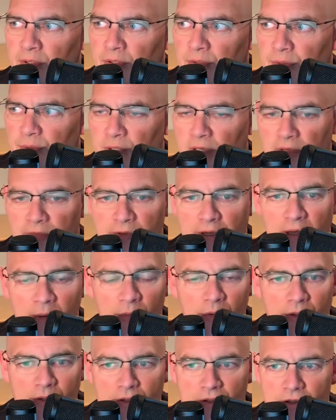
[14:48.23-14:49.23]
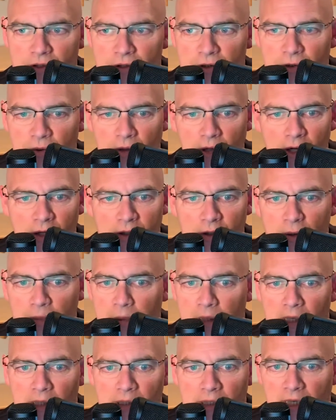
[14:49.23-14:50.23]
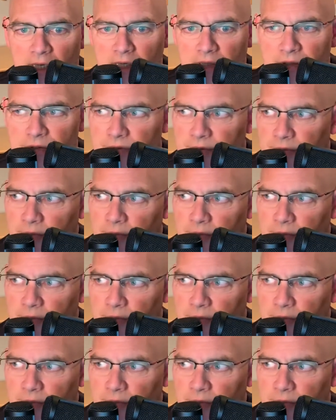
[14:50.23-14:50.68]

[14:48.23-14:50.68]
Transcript: do it off camera. We could just do an audio podcast